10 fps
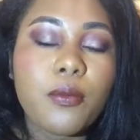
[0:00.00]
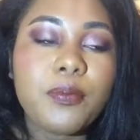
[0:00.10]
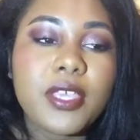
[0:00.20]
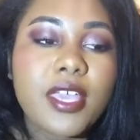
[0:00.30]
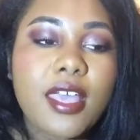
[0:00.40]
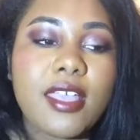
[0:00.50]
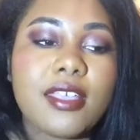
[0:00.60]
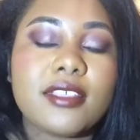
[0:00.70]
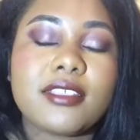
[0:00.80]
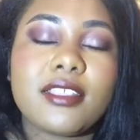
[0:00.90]

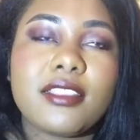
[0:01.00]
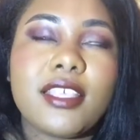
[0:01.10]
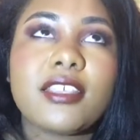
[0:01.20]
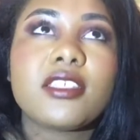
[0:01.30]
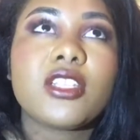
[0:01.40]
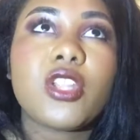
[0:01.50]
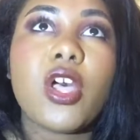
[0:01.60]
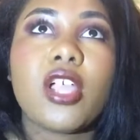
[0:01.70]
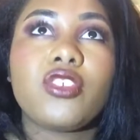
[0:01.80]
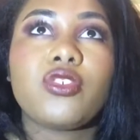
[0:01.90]
because this
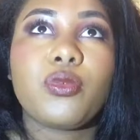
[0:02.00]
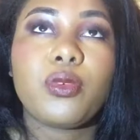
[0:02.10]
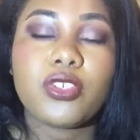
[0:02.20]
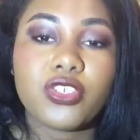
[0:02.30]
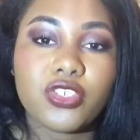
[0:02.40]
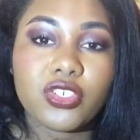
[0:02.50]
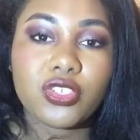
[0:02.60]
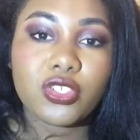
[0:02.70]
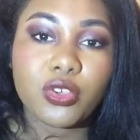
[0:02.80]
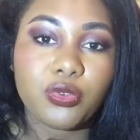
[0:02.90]
launch was
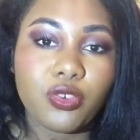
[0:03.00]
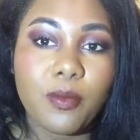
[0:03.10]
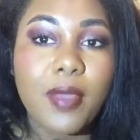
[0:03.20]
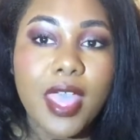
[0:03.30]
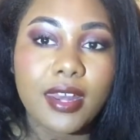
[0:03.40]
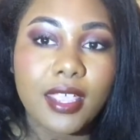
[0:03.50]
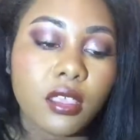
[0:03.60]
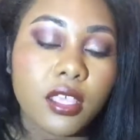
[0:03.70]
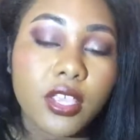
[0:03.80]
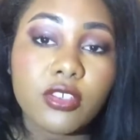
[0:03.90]
just so
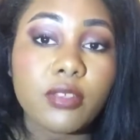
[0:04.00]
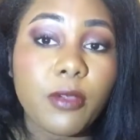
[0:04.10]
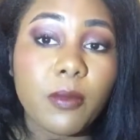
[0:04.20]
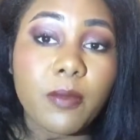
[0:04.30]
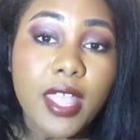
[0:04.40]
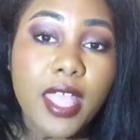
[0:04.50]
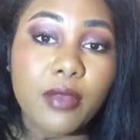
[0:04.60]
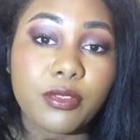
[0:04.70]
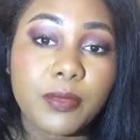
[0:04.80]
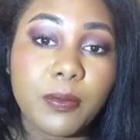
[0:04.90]
dramatic. Here's the problem I
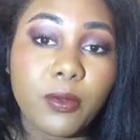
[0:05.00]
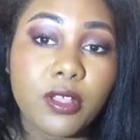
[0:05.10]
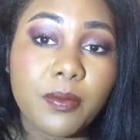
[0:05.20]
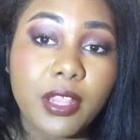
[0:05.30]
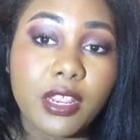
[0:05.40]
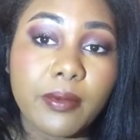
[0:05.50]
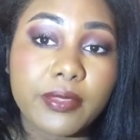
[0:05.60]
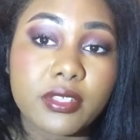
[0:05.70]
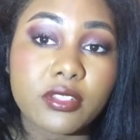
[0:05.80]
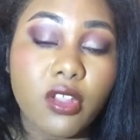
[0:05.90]
had with people complaining
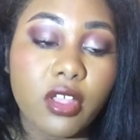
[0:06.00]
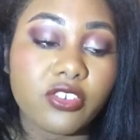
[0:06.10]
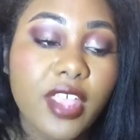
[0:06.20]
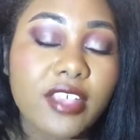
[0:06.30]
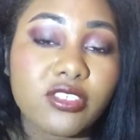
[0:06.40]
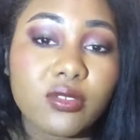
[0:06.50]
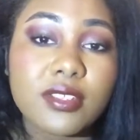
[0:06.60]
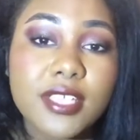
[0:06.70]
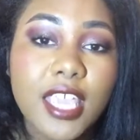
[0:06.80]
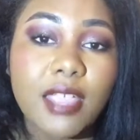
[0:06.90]
about this launch. As soon
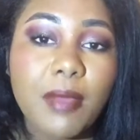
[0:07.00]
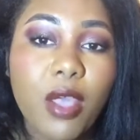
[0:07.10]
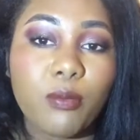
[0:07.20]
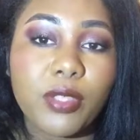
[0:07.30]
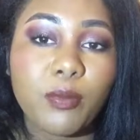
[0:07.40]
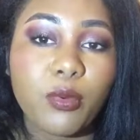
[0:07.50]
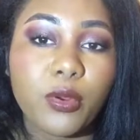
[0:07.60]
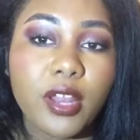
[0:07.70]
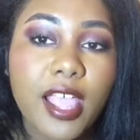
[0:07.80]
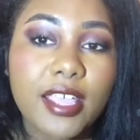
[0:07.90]
as it came out, people
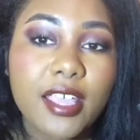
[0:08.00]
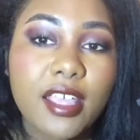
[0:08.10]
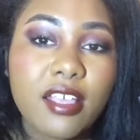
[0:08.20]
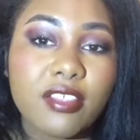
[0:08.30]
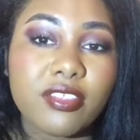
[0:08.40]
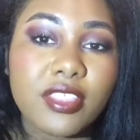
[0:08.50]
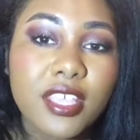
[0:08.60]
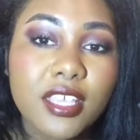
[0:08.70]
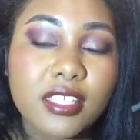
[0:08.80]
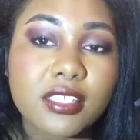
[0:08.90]
were like,
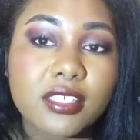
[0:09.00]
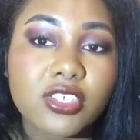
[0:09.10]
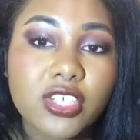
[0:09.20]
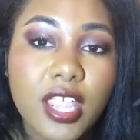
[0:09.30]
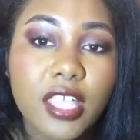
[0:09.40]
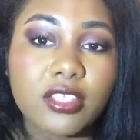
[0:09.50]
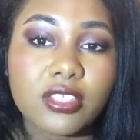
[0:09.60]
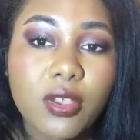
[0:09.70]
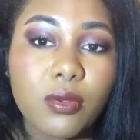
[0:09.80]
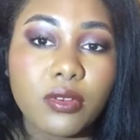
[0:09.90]
these shades
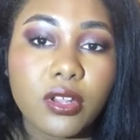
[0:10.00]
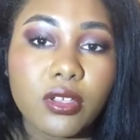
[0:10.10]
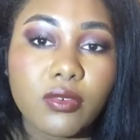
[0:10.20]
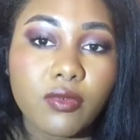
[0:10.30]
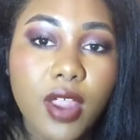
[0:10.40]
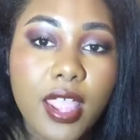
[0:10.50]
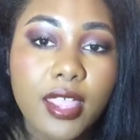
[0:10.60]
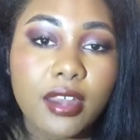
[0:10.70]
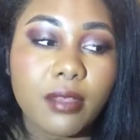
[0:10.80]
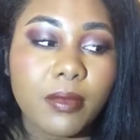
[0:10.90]
don't look
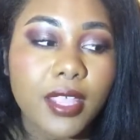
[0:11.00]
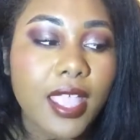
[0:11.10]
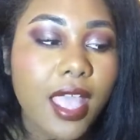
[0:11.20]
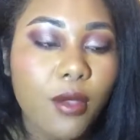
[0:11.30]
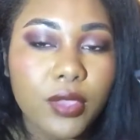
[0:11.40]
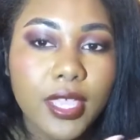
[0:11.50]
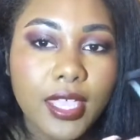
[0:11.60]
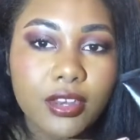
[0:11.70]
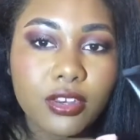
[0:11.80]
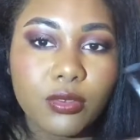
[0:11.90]
right. And I'm like, how
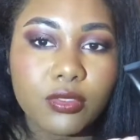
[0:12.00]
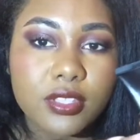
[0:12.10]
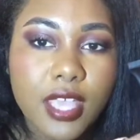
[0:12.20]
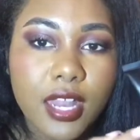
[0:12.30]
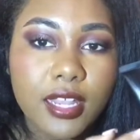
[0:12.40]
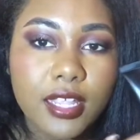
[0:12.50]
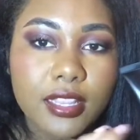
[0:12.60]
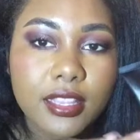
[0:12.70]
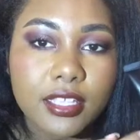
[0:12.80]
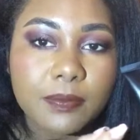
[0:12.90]
can you tell
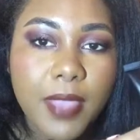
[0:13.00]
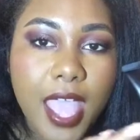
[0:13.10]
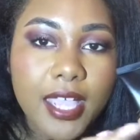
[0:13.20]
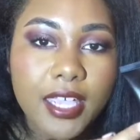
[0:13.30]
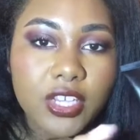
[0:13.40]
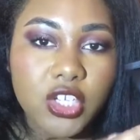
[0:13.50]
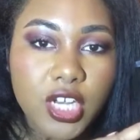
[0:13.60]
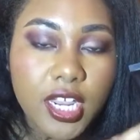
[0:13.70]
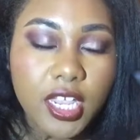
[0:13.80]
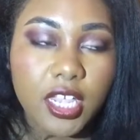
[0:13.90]
in this
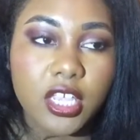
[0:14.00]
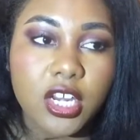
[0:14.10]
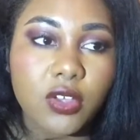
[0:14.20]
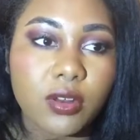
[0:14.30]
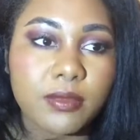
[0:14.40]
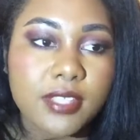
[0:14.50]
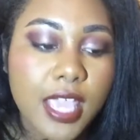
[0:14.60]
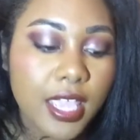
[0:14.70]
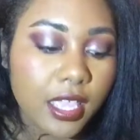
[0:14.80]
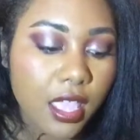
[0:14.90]
packaging? You know what I'm
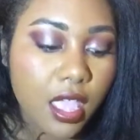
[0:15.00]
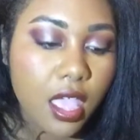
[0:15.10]
saying?